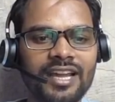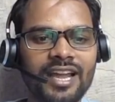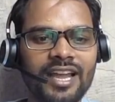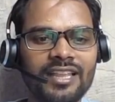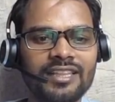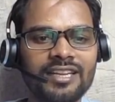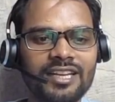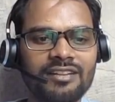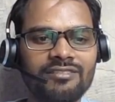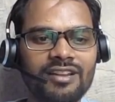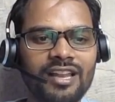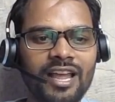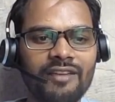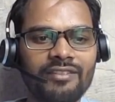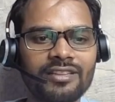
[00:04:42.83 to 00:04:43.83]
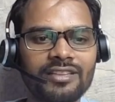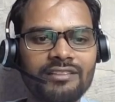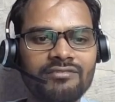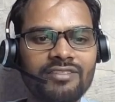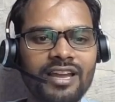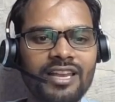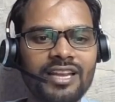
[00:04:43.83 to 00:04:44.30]
And it will having the
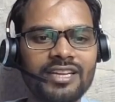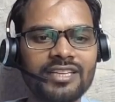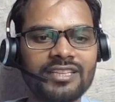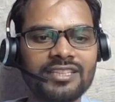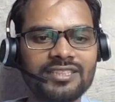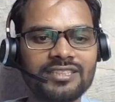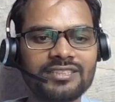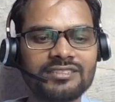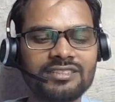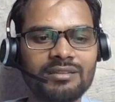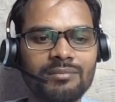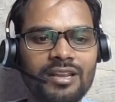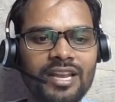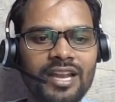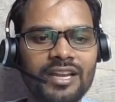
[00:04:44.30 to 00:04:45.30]
valid Gmail